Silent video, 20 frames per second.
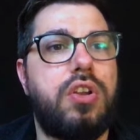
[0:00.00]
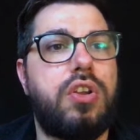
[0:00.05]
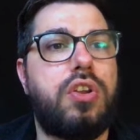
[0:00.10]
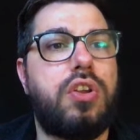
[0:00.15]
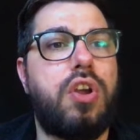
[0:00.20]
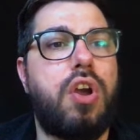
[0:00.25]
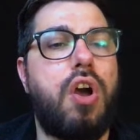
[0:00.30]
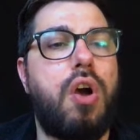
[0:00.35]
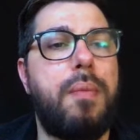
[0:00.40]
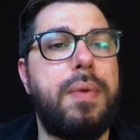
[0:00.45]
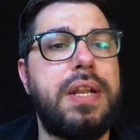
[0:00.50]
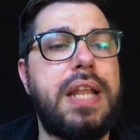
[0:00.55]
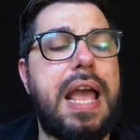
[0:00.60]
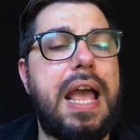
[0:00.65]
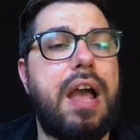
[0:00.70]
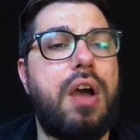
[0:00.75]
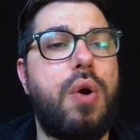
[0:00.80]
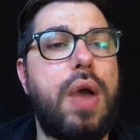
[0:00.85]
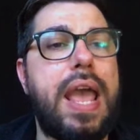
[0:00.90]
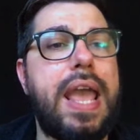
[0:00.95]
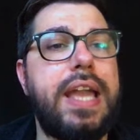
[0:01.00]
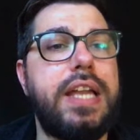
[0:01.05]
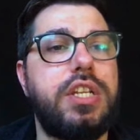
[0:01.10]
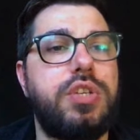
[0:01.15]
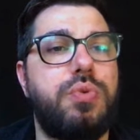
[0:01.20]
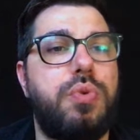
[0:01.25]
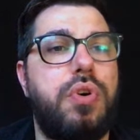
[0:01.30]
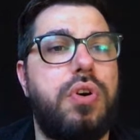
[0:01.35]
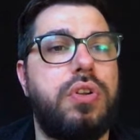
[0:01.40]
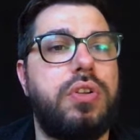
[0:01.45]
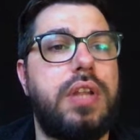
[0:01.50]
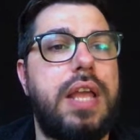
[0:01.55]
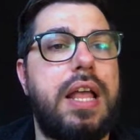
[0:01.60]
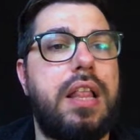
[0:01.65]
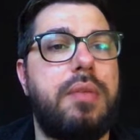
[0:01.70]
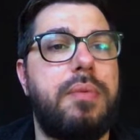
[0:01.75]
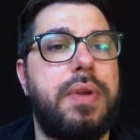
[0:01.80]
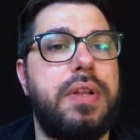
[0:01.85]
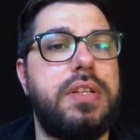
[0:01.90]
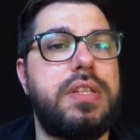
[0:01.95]
Comment out H1
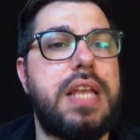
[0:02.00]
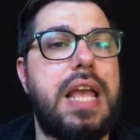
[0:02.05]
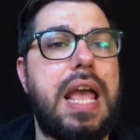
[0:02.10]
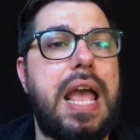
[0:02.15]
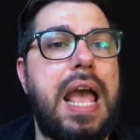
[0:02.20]
element